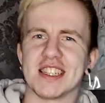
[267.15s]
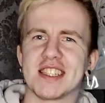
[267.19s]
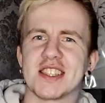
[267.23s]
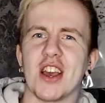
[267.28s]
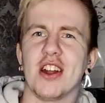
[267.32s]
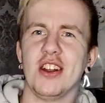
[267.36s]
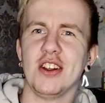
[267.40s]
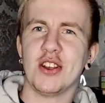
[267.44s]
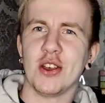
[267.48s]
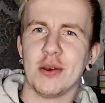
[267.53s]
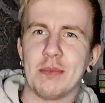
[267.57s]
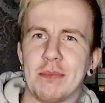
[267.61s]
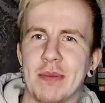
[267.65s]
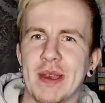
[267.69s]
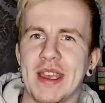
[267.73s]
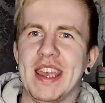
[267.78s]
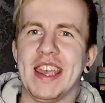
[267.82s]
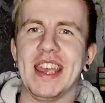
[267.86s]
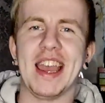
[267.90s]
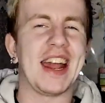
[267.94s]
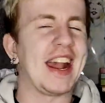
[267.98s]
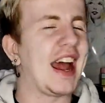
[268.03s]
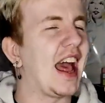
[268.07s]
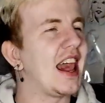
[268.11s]
It's got a good
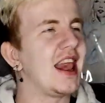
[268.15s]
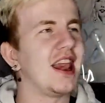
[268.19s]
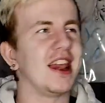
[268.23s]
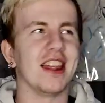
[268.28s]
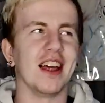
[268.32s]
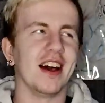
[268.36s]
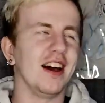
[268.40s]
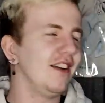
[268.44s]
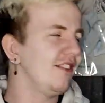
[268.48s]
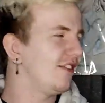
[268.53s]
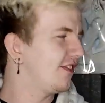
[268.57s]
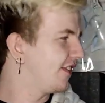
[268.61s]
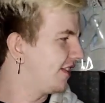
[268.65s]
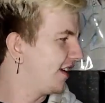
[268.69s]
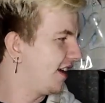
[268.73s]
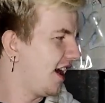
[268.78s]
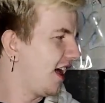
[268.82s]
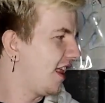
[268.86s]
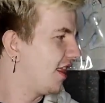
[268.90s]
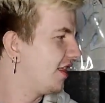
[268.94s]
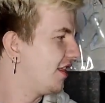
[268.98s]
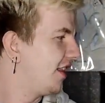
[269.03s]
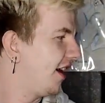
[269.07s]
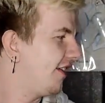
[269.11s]
beat, and I love,
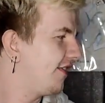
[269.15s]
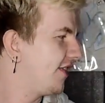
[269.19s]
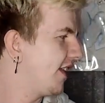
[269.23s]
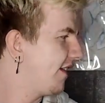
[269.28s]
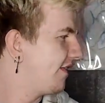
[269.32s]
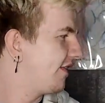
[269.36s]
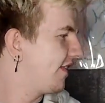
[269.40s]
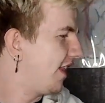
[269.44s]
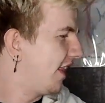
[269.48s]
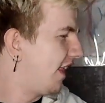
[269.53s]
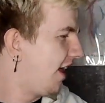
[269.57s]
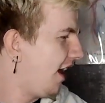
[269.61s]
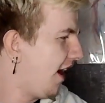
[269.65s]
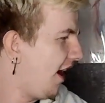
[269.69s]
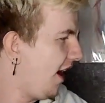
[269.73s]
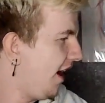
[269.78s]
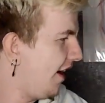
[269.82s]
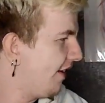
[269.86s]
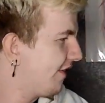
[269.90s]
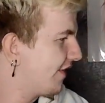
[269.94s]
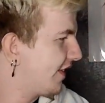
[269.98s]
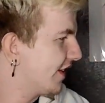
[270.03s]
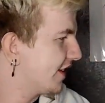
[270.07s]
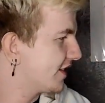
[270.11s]
love, love,
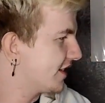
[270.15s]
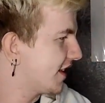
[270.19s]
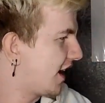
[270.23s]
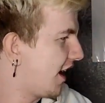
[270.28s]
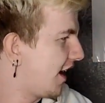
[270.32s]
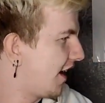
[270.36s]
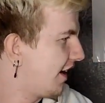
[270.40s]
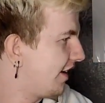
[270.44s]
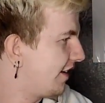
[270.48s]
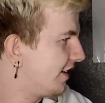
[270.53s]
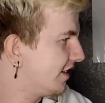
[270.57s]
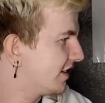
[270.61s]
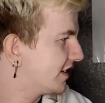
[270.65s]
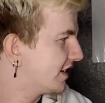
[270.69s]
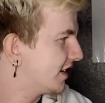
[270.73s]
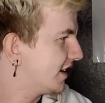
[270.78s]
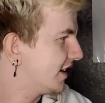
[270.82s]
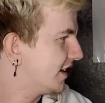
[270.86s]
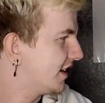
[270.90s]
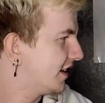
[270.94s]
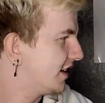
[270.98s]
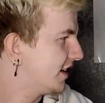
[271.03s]
love the sound.